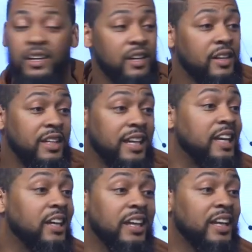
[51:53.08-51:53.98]
the
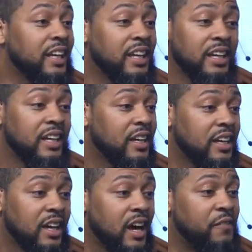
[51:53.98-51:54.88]
healing
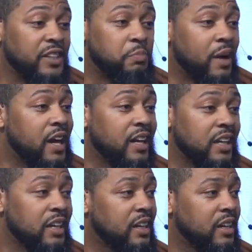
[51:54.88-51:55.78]
of His body,
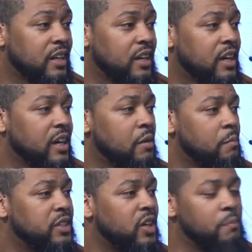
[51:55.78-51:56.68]

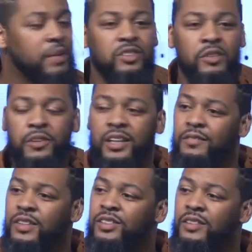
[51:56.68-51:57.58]
but don't miss the
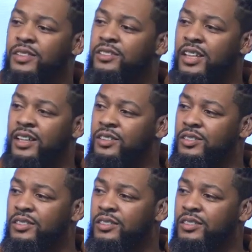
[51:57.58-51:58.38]
forgiveness of His sins.